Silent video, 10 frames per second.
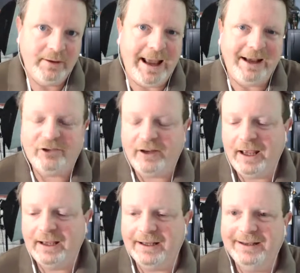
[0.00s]

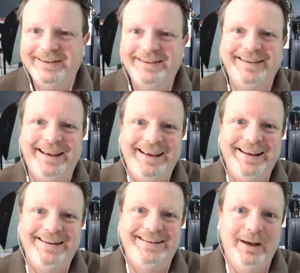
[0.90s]
Hashtag is
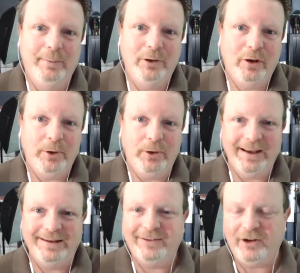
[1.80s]
in
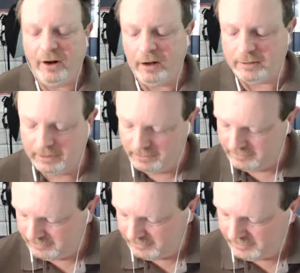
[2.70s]
WWN Talk.
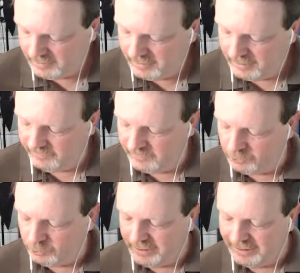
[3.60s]
If you
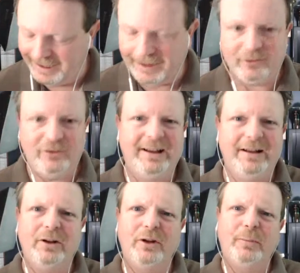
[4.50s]
tweet it out, tell a
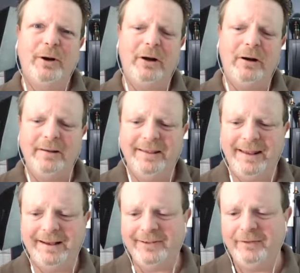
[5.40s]
little bird. And
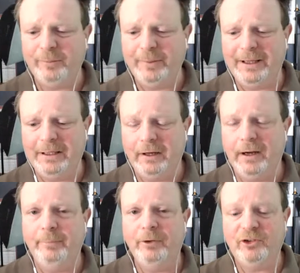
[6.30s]
thanks a lot for being here.
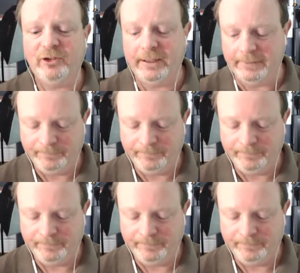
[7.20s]
I appreciate it.